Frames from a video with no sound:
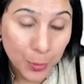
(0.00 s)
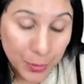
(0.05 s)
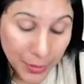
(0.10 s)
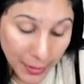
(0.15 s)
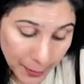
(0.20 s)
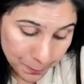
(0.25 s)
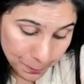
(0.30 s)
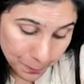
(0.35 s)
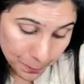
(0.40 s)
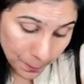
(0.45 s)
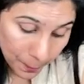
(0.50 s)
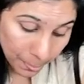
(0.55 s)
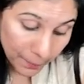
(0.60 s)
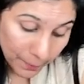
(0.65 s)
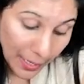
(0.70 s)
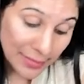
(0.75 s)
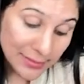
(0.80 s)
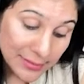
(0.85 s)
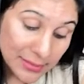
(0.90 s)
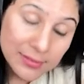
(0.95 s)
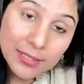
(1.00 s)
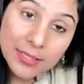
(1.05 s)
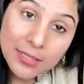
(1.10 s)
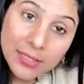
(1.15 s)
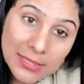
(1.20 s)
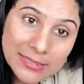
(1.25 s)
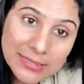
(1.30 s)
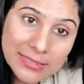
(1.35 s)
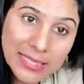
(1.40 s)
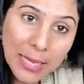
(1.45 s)
okay and the
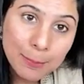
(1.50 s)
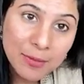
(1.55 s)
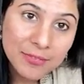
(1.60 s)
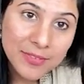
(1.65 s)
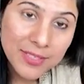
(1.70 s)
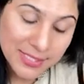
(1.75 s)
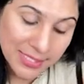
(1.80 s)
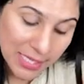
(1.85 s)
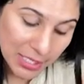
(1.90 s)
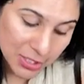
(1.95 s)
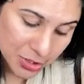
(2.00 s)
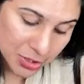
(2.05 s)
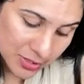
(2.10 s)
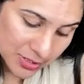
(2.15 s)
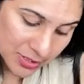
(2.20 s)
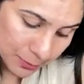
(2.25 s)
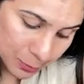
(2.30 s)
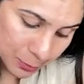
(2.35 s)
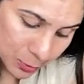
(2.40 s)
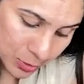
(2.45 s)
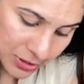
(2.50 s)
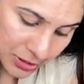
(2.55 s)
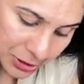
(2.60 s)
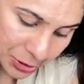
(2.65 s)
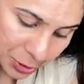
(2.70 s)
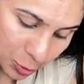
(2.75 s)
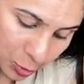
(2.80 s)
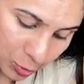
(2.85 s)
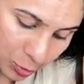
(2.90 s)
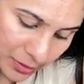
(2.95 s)
third type of resection suppose the
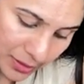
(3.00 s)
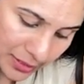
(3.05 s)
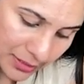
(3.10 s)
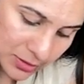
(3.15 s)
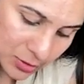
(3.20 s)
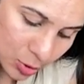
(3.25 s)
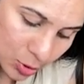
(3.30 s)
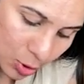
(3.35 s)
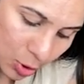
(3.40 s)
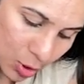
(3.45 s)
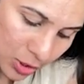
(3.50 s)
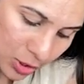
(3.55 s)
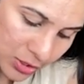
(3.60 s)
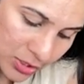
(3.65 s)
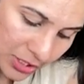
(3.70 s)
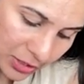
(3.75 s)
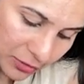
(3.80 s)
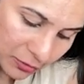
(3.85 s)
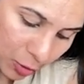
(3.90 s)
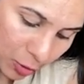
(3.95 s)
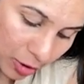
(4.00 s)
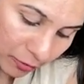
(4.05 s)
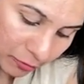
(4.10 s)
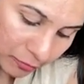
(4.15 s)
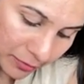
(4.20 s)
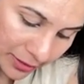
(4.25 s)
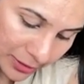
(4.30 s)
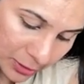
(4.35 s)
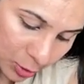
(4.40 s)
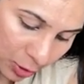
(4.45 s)
tumor has caused
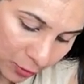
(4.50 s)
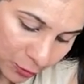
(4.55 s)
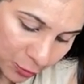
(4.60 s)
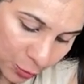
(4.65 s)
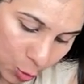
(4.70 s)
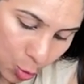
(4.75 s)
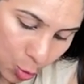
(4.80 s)
involvement of